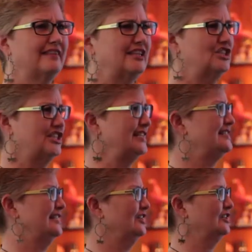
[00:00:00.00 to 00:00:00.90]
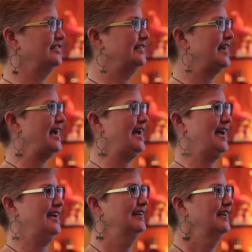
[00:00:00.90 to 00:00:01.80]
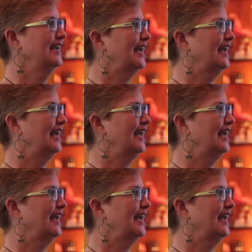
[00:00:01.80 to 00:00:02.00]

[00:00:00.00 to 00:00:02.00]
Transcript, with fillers: that she's here today?